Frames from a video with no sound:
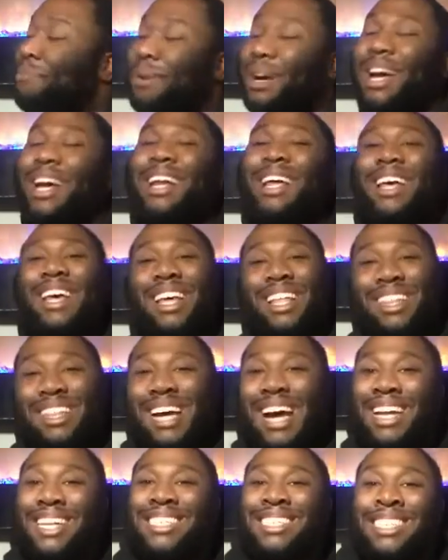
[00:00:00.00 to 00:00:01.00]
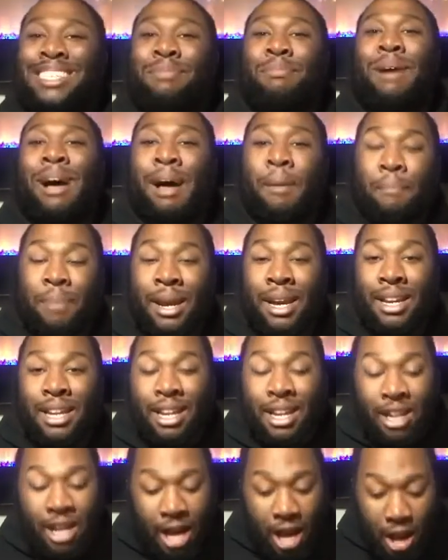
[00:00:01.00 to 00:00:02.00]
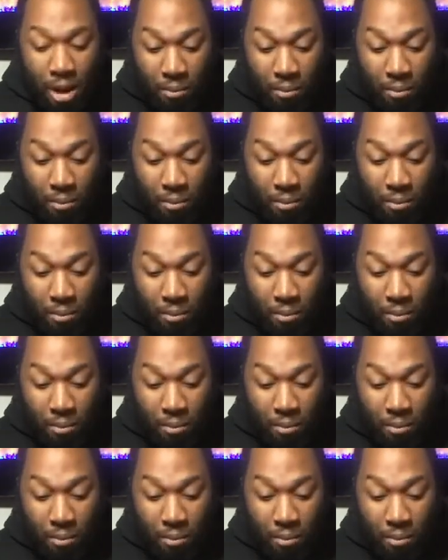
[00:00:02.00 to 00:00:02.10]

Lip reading: But that is just my opinion.